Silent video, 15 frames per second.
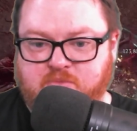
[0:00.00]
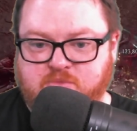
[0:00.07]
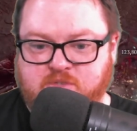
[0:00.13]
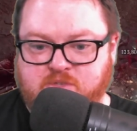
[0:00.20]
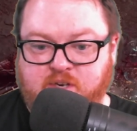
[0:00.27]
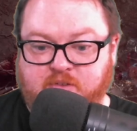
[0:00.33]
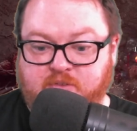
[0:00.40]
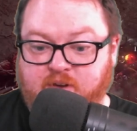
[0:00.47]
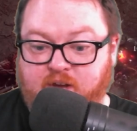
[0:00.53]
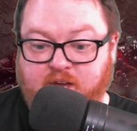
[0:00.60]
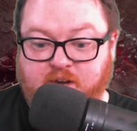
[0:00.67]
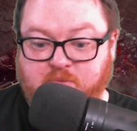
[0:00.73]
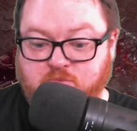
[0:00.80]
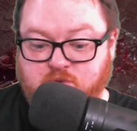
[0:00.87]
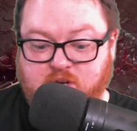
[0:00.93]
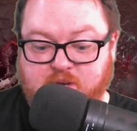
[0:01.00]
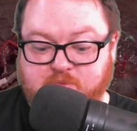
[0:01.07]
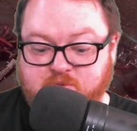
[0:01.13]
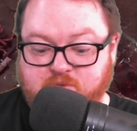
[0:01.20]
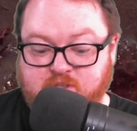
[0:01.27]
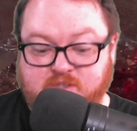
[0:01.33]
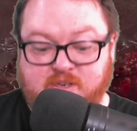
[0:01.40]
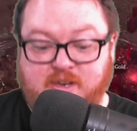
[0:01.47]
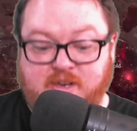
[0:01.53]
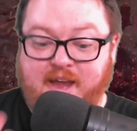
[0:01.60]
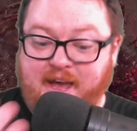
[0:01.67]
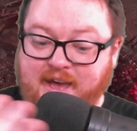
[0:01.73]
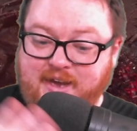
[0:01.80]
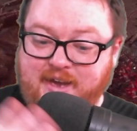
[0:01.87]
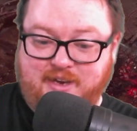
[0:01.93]
And if an item drops that's not
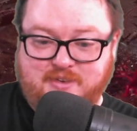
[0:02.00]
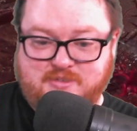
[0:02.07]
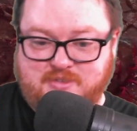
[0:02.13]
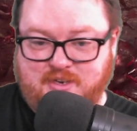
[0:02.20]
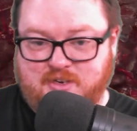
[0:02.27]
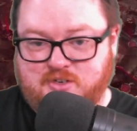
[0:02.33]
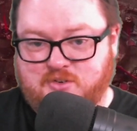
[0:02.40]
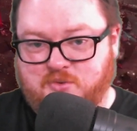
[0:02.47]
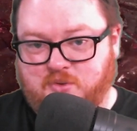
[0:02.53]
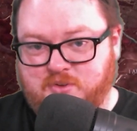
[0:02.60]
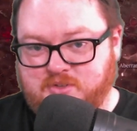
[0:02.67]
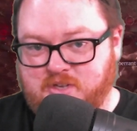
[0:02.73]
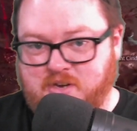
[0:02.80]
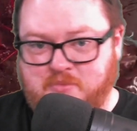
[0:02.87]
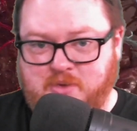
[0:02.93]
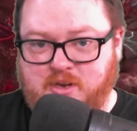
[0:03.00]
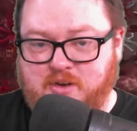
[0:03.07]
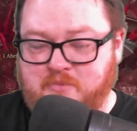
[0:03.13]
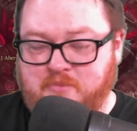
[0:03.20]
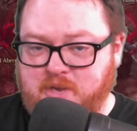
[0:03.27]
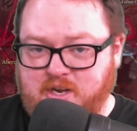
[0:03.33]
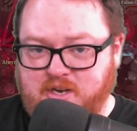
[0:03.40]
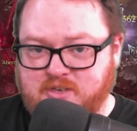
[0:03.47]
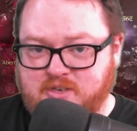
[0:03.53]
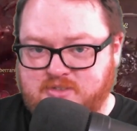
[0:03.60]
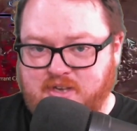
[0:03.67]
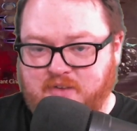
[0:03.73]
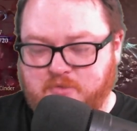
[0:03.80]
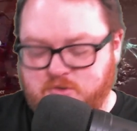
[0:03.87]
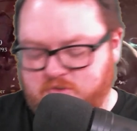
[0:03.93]
ancestral, it's going to be an immediate
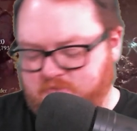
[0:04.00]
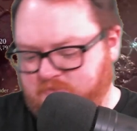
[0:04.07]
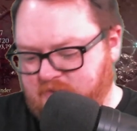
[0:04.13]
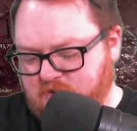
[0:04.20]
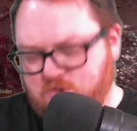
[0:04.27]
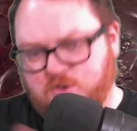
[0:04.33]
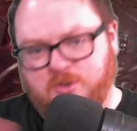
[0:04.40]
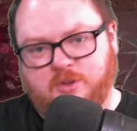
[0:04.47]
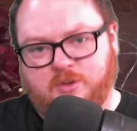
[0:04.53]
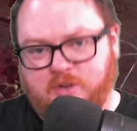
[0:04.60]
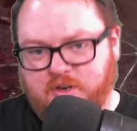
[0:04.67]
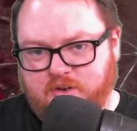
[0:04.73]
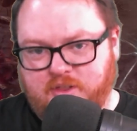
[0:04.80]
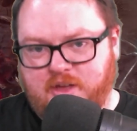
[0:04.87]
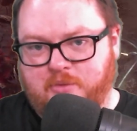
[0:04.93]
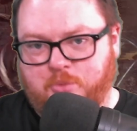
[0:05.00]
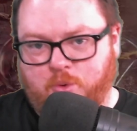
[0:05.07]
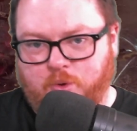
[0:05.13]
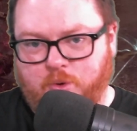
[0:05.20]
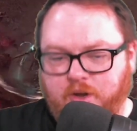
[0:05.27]
salvage. Eventually, you'll get to that point.